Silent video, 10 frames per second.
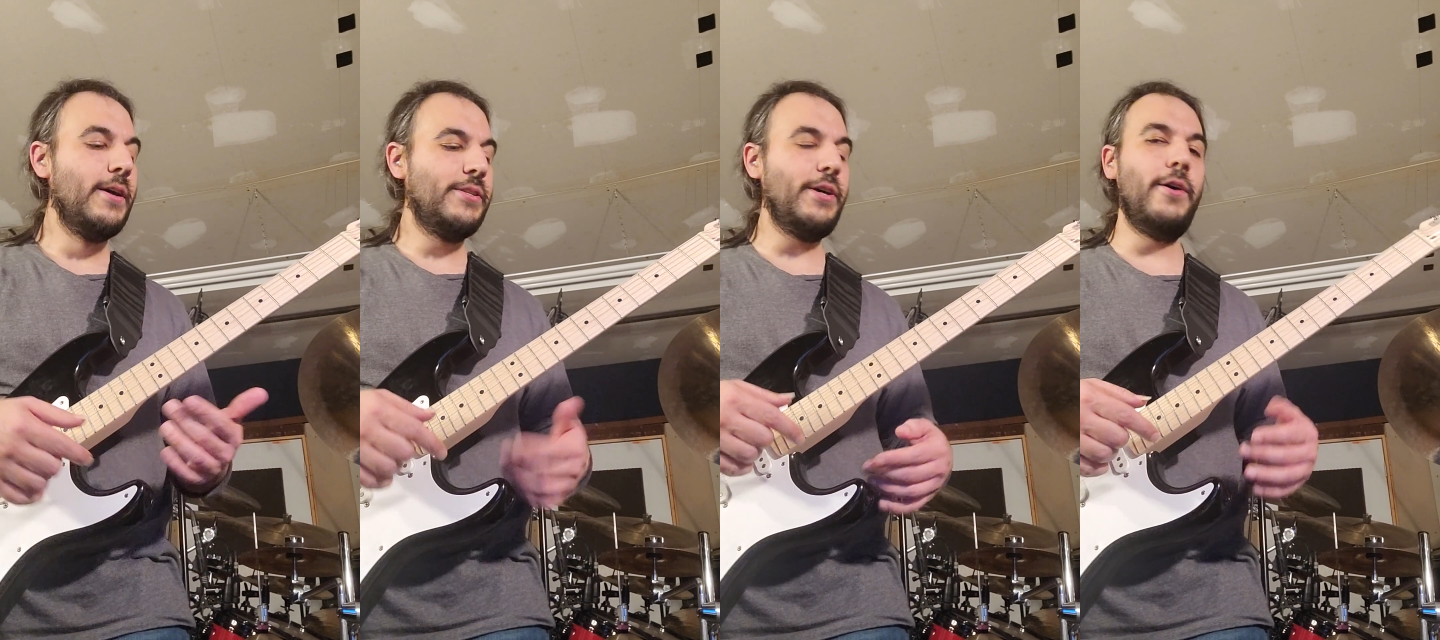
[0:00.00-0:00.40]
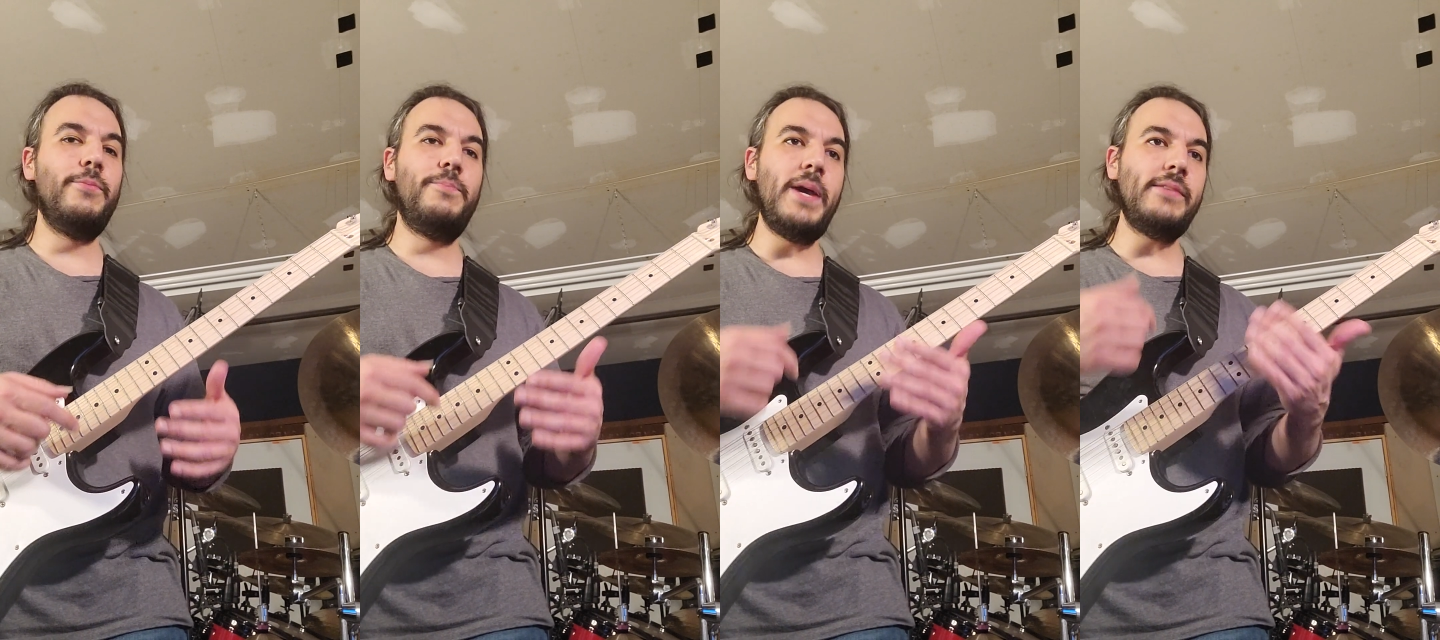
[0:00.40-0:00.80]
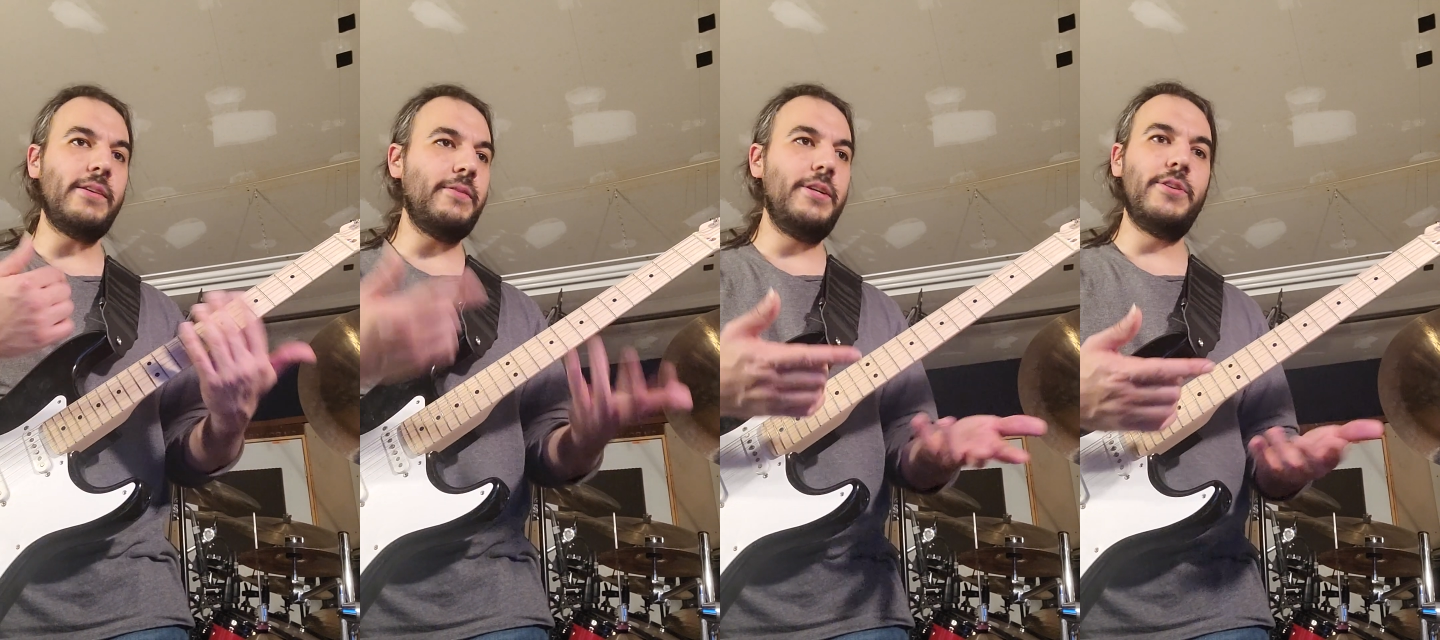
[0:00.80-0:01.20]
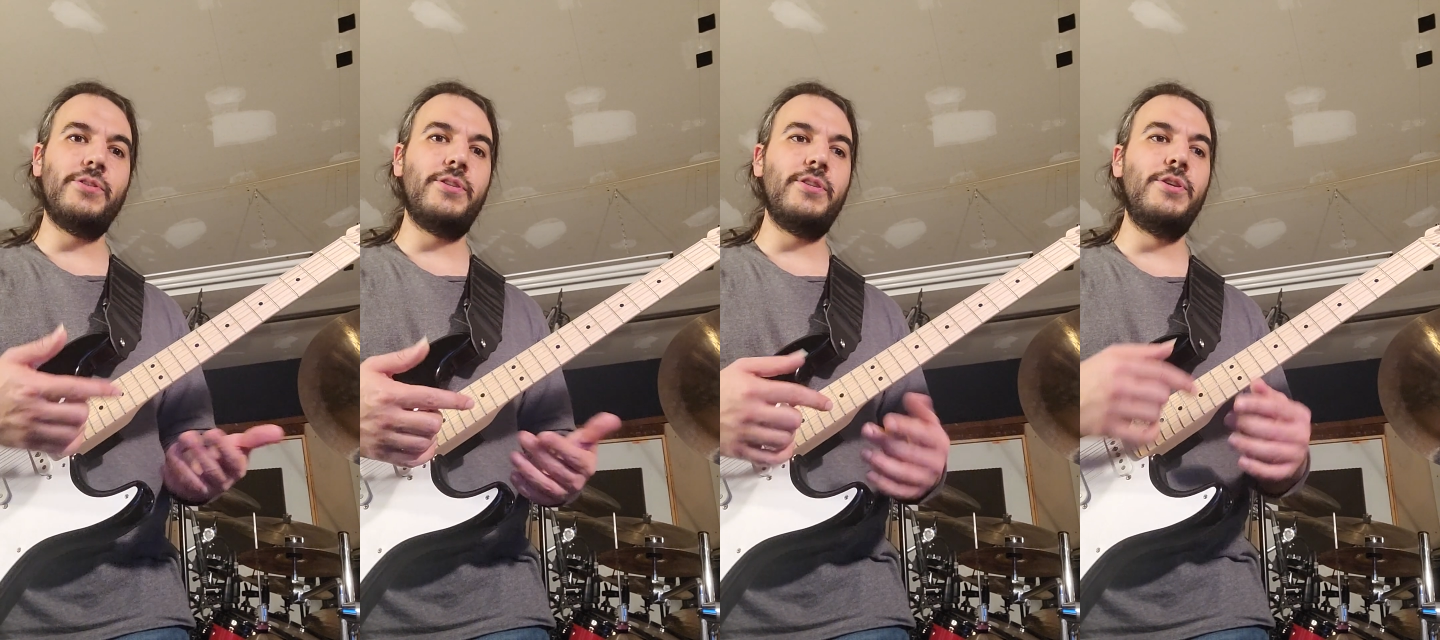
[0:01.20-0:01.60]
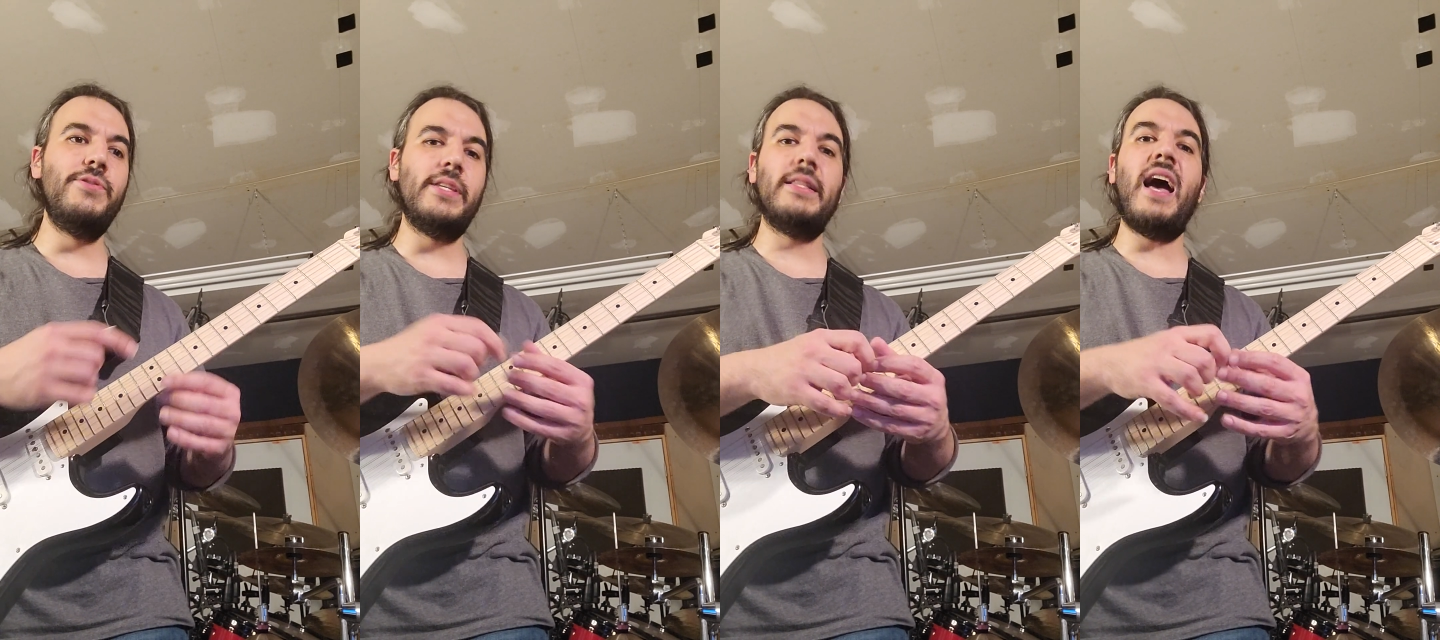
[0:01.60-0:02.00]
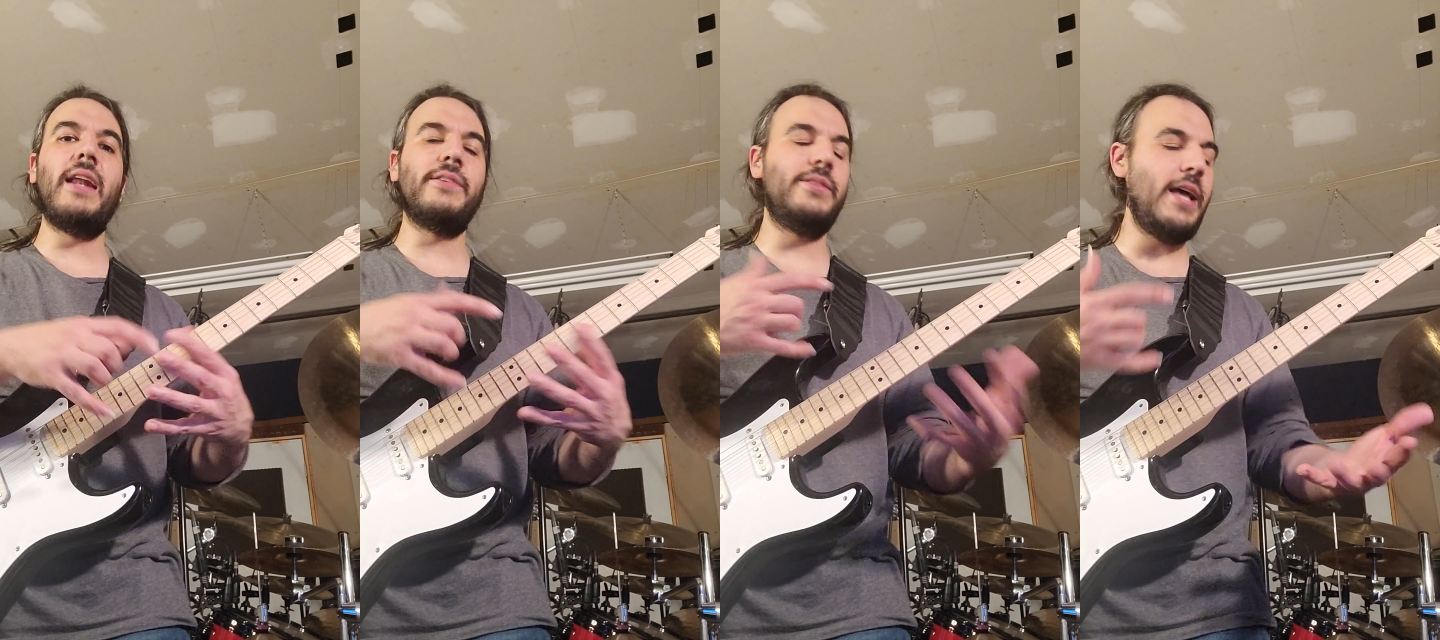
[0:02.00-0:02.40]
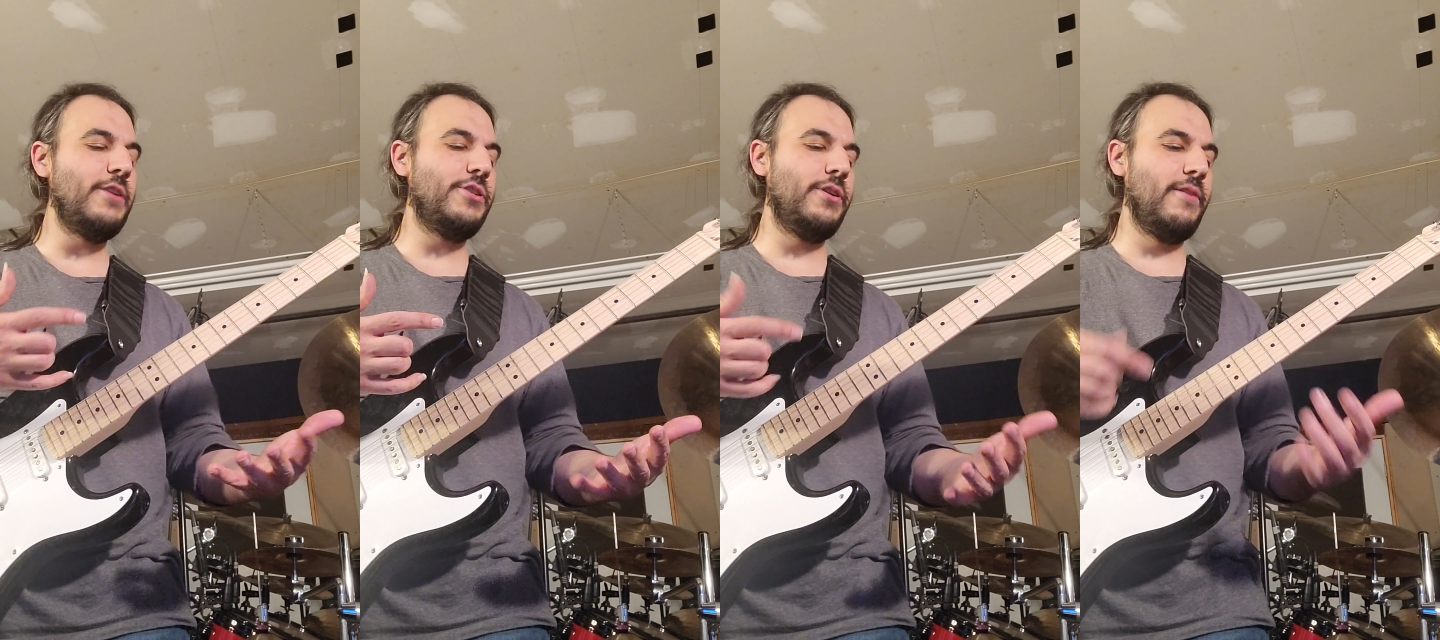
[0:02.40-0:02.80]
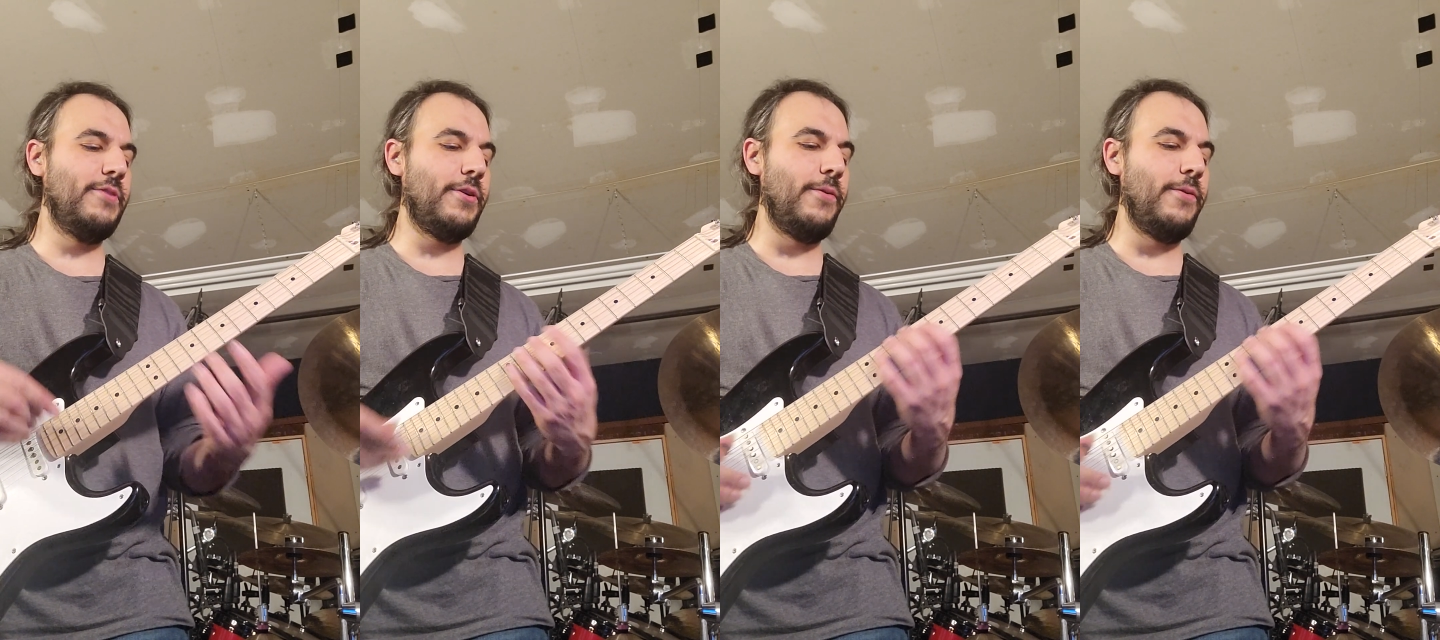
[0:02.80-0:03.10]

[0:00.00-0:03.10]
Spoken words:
So basically just using that extension of the